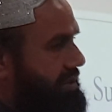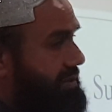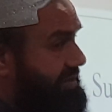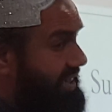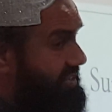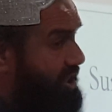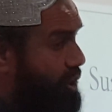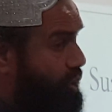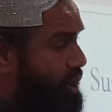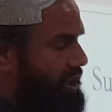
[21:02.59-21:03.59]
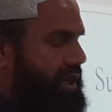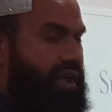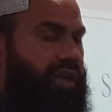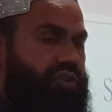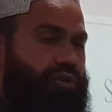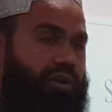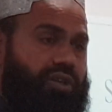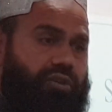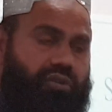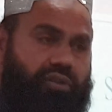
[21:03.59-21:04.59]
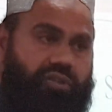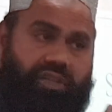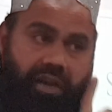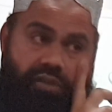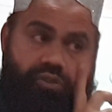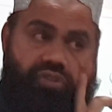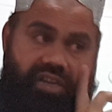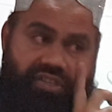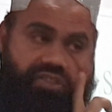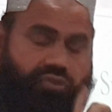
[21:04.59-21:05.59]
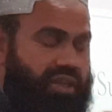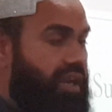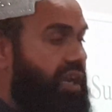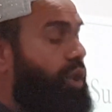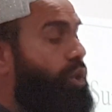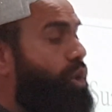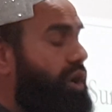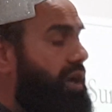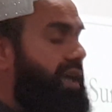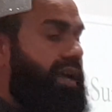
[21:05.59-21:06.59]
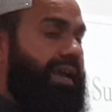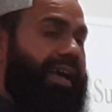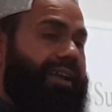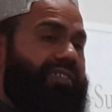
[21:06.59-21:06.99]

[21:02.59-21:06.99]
That's the dhul. Dhul, there are two narrations. You can read dhul and